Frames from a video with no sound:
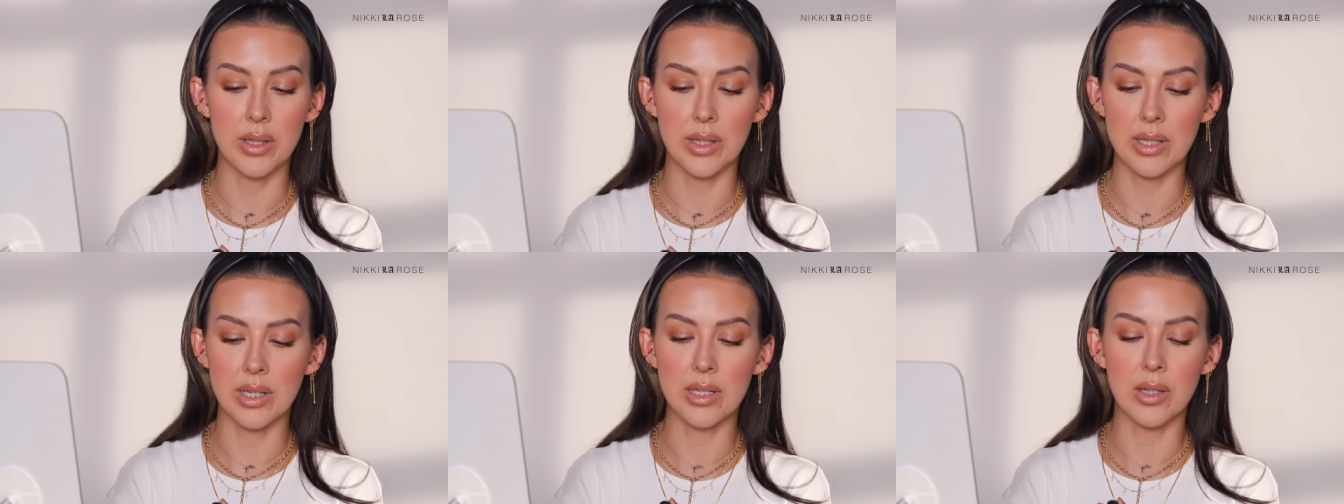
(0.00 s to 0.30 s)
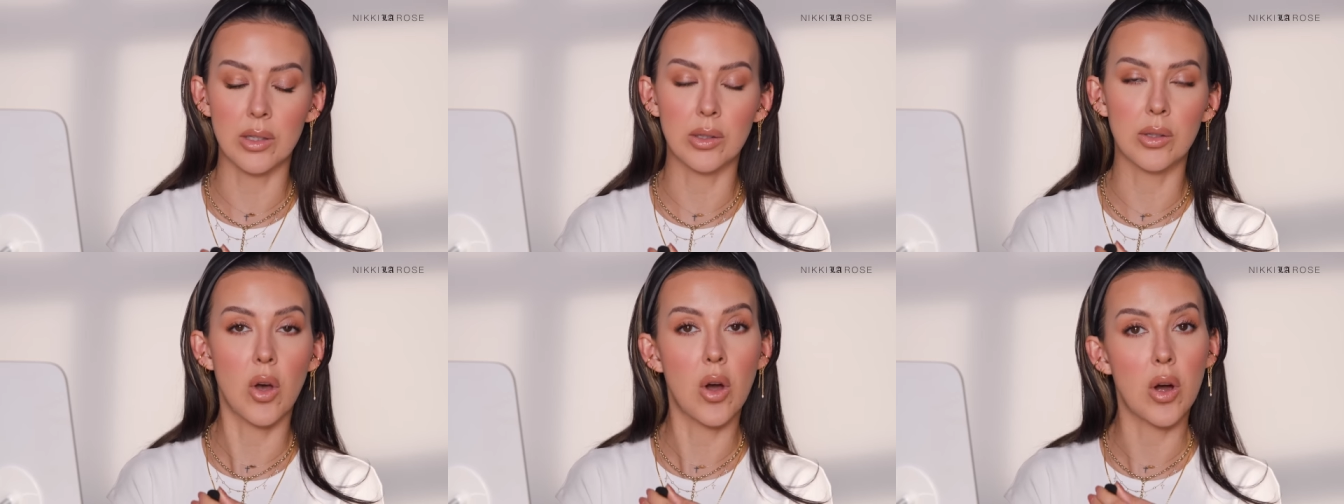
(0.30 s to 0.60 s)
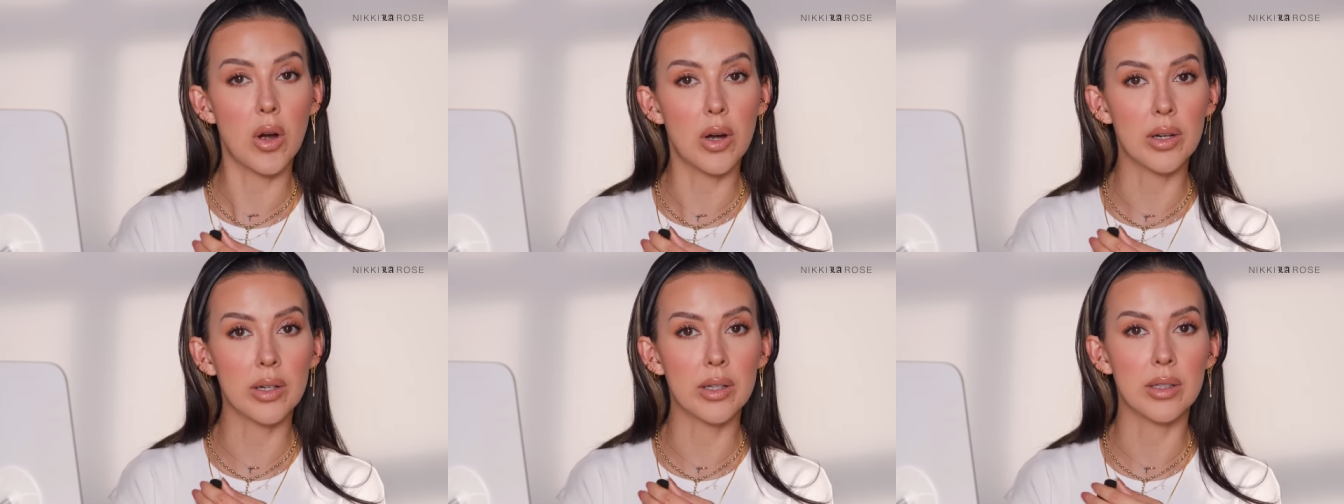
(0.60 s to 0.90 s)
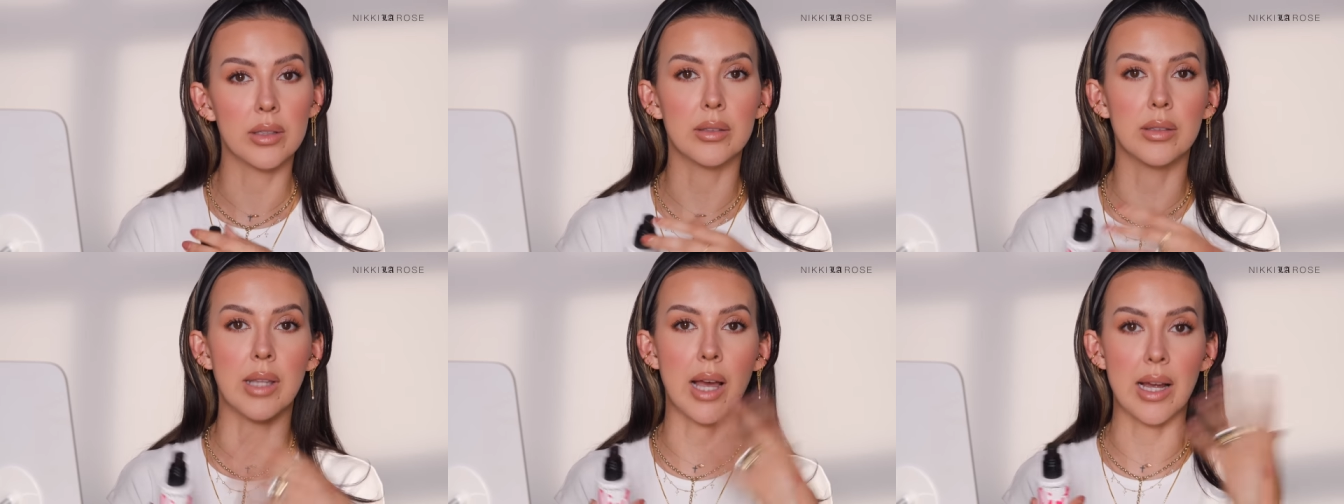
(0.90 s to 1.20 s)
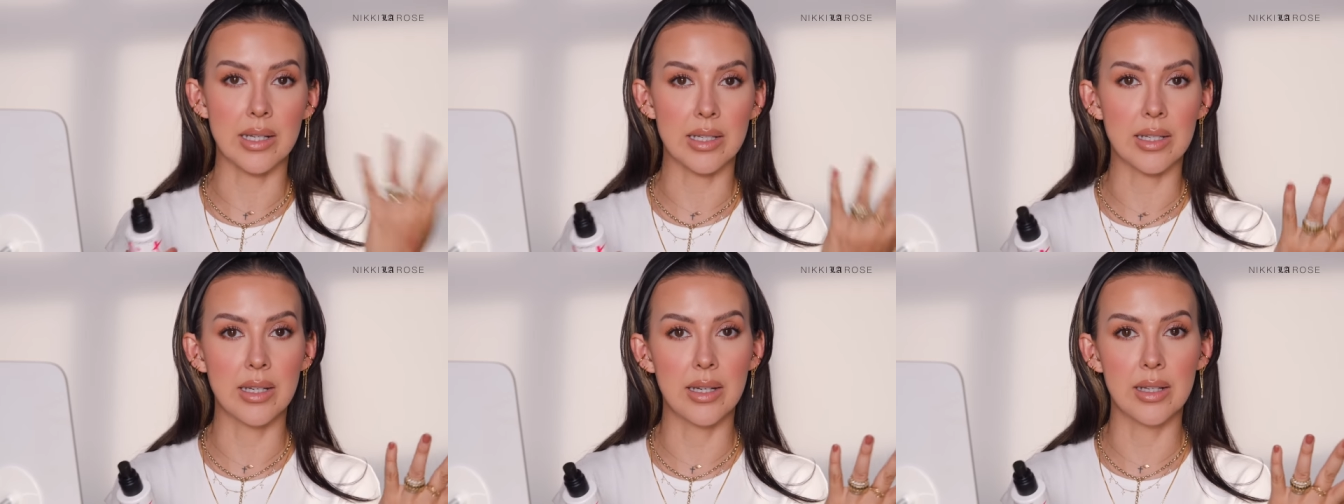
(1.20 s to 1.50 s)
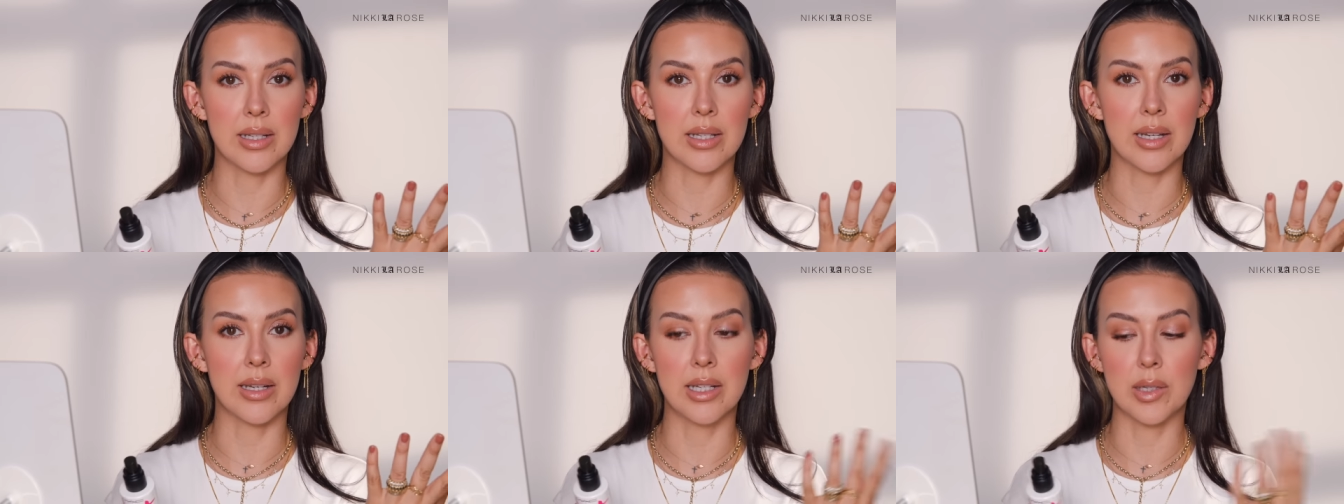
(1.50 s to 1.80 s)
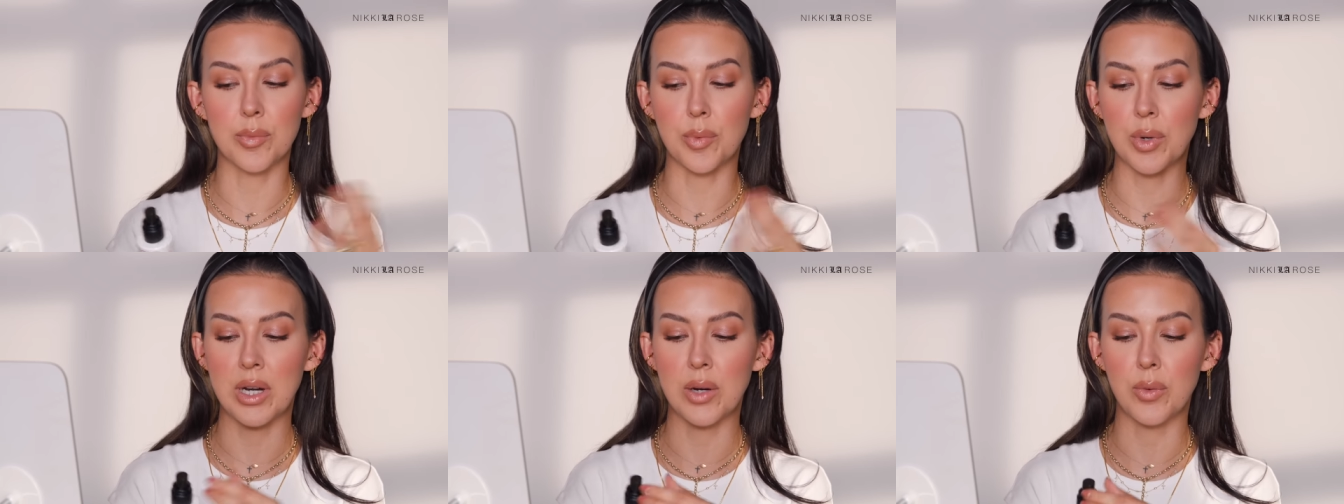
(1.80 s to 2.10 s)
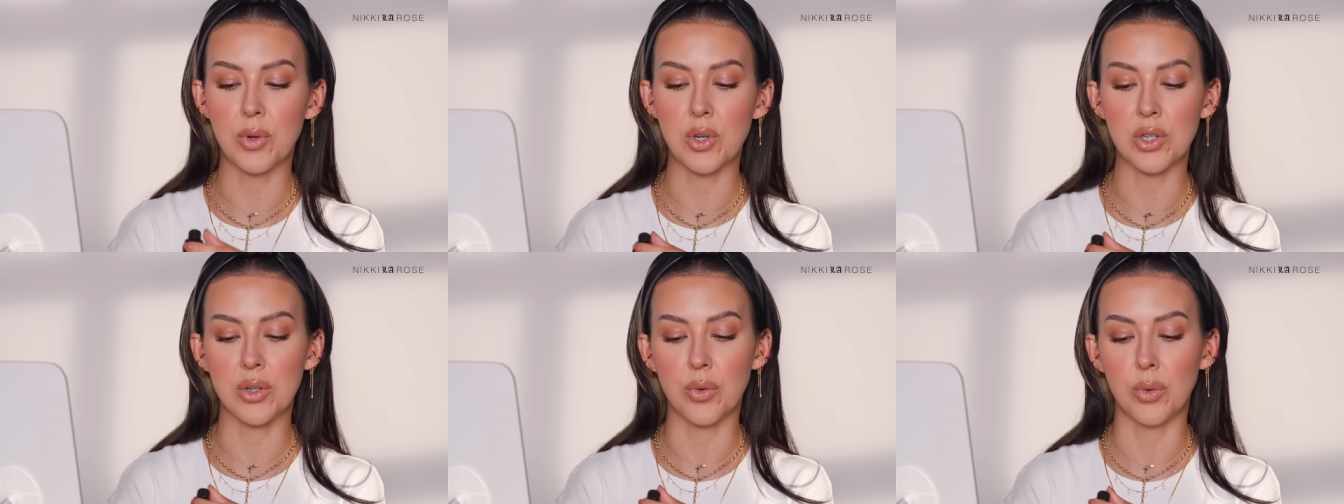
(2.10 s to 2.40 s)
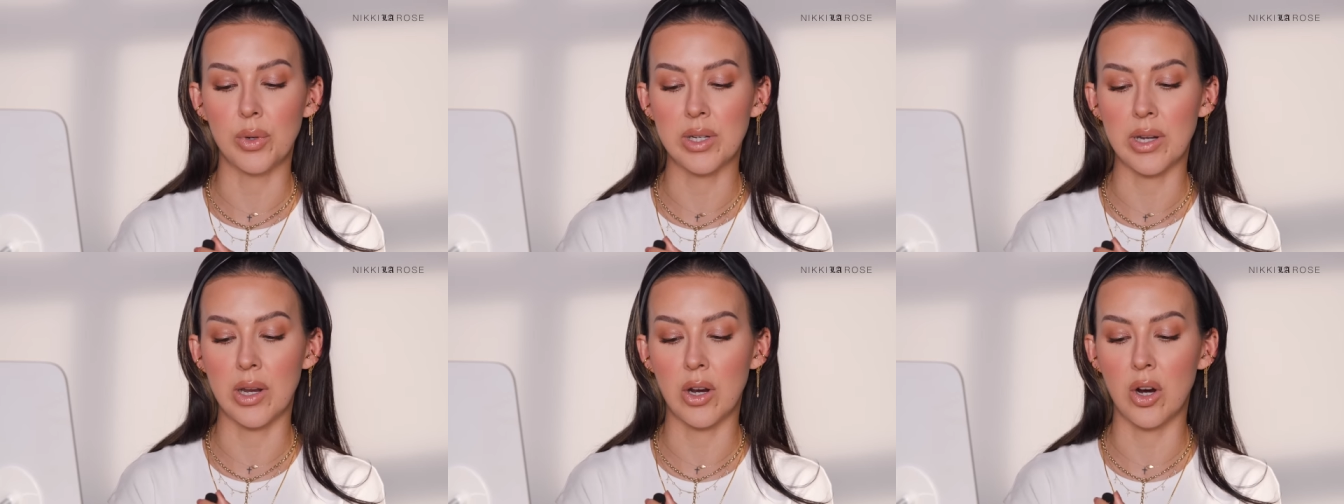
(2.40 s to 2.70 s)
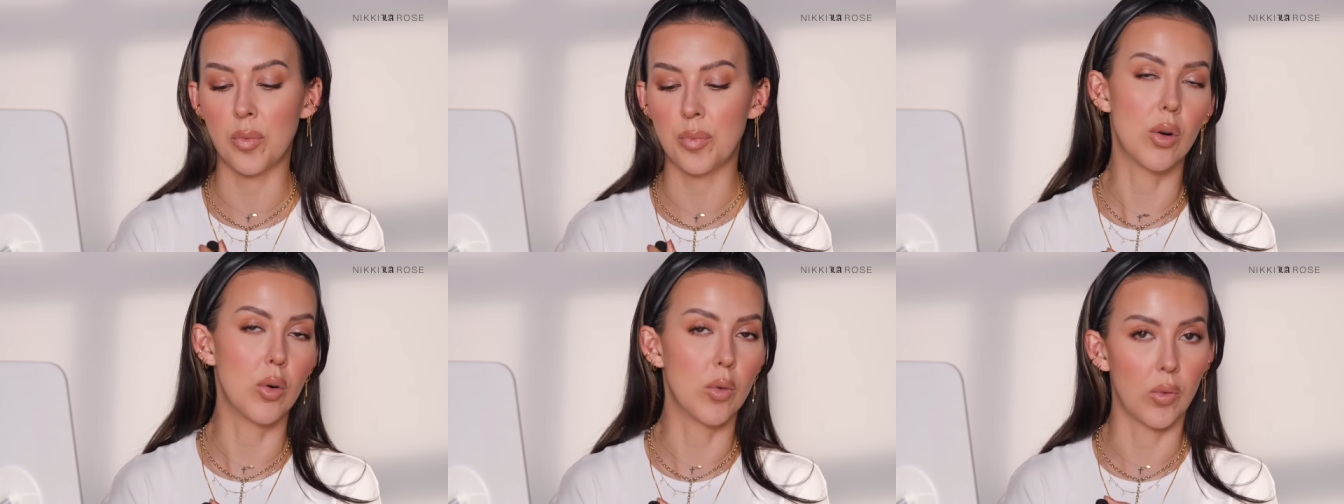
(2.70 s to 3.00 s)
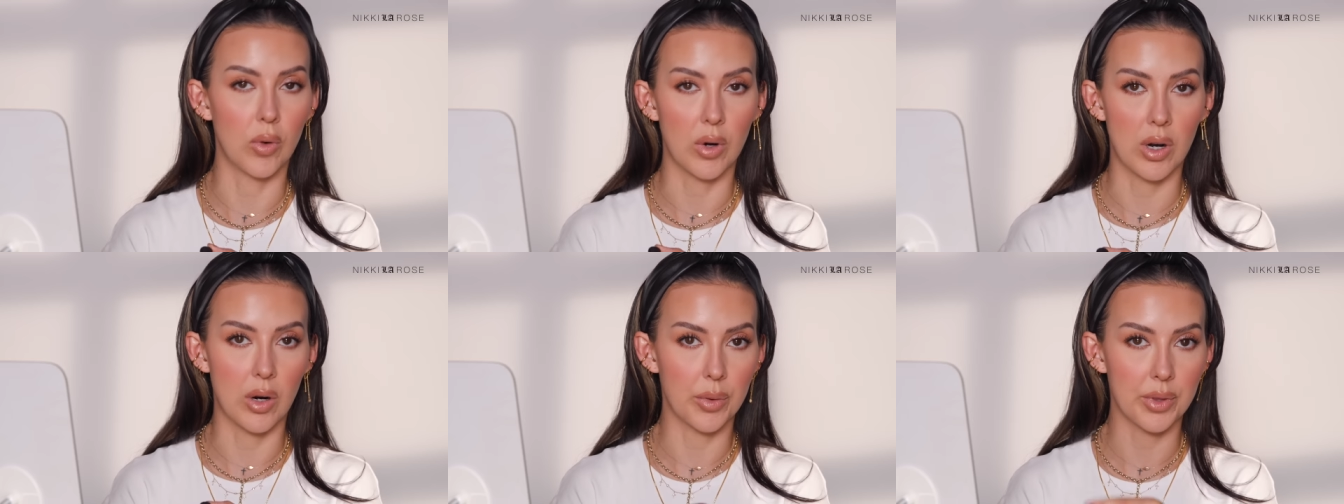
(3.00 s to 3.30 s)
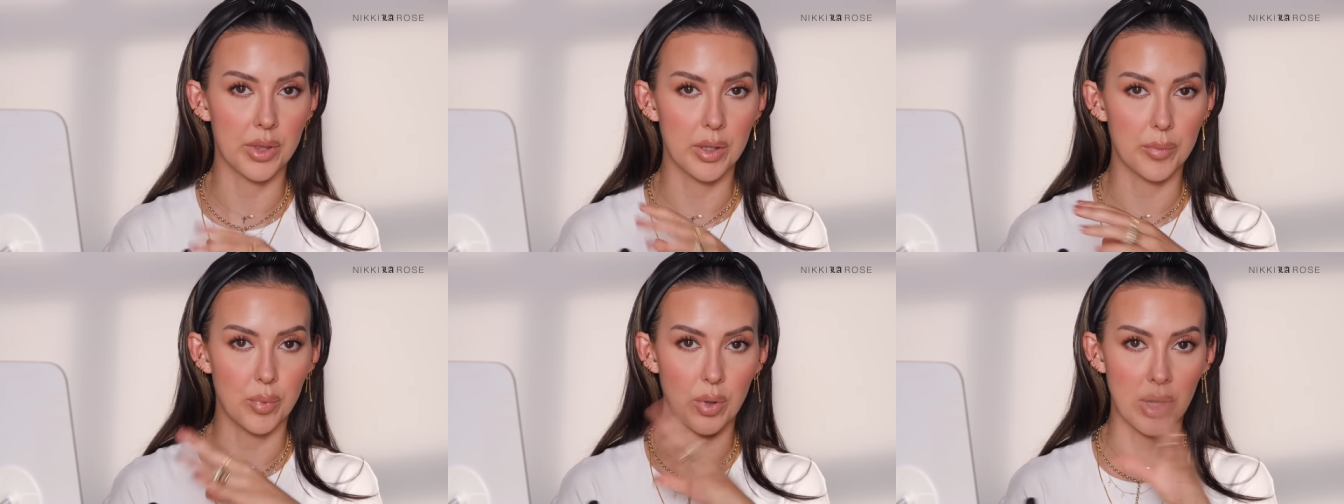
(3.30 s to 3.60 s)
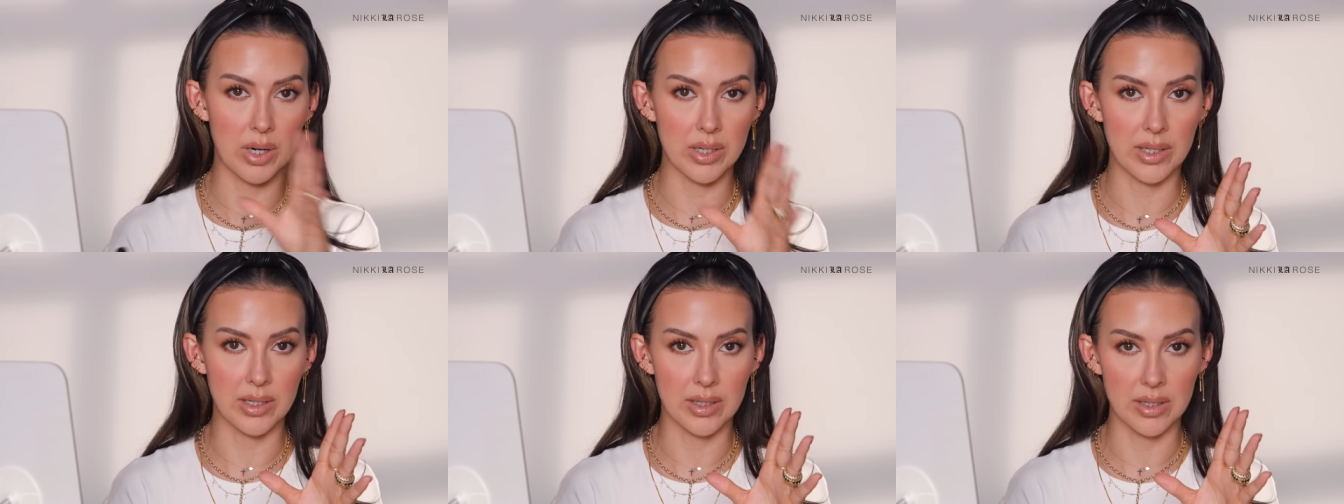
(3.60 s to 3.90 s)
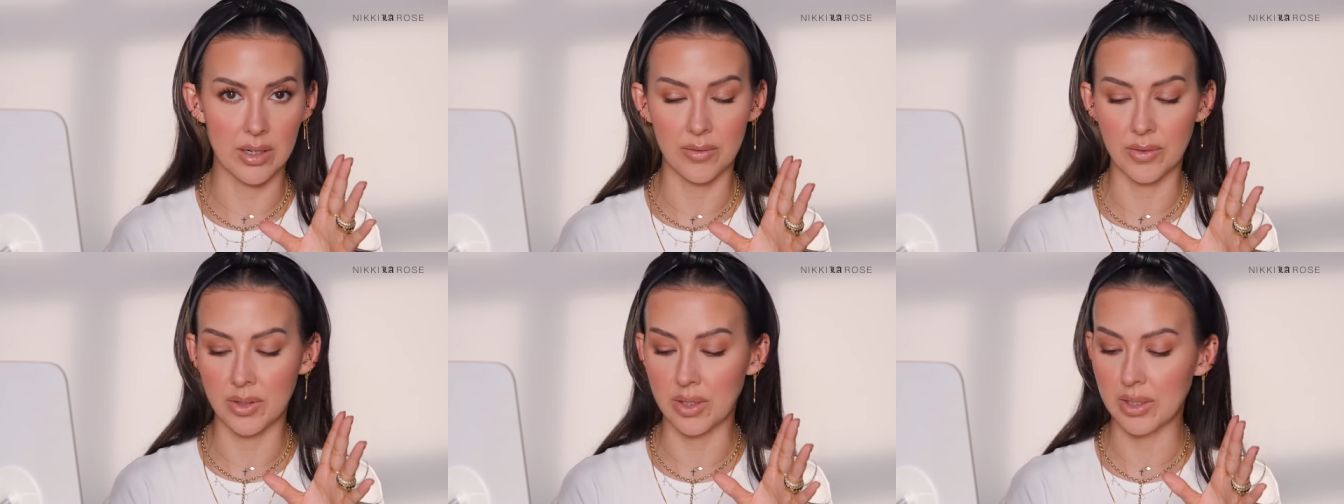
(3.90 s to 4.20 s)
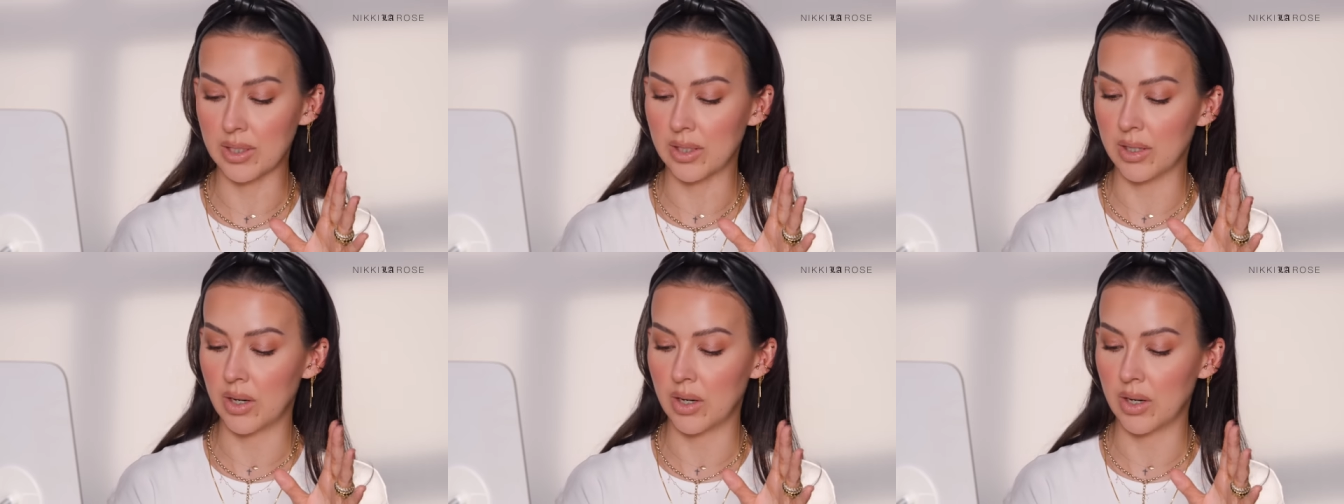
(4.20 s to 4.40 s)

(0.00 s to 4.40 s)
This is a long lasting setting spray, which is going to help overall with the process of this.